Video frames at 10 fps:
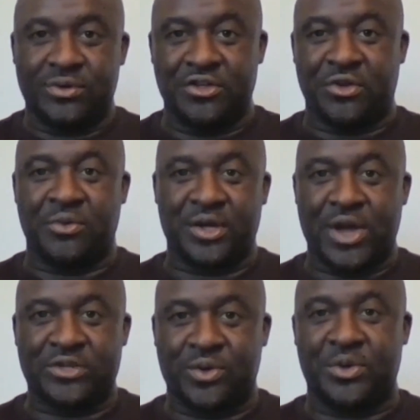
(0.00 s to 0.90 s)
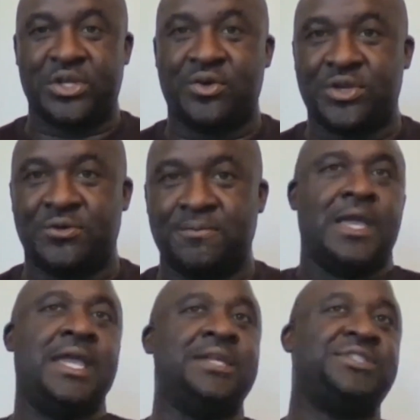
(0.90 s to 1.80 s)
You're going to graduate. What are you gonna do?"
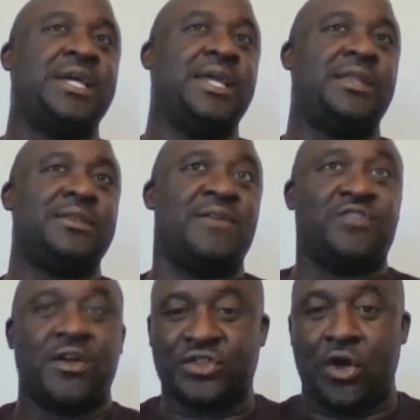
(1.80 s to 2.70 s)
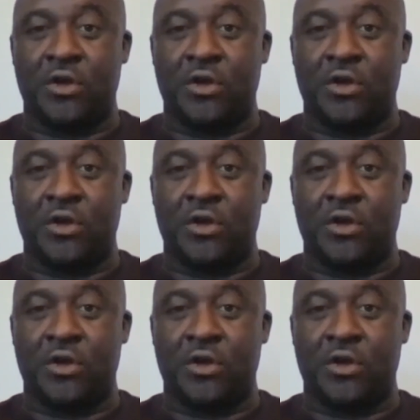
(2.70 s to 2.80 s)
And he said, "Have you ever thought